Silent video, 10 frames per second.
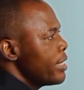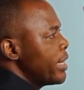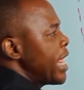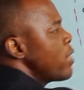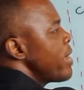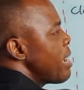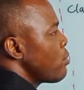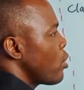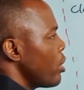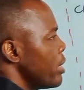Now
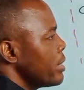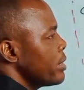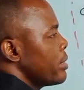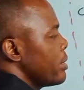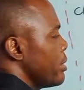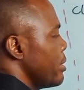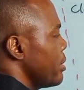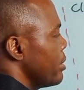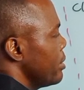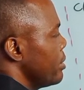I'm calling
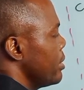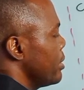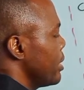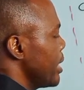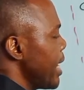this